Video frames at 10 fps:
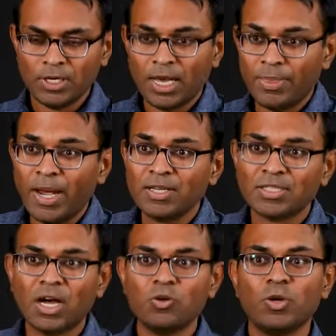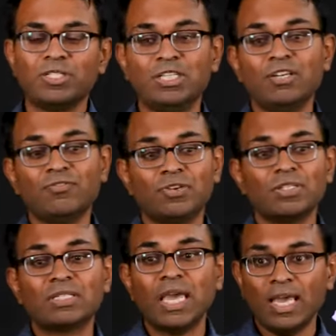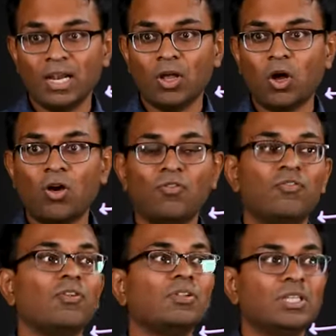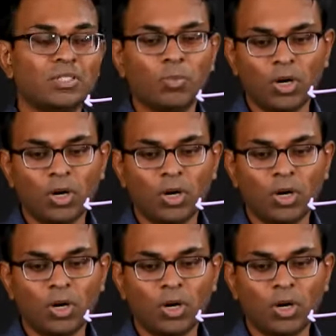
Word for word: And that is how you achieve scale of these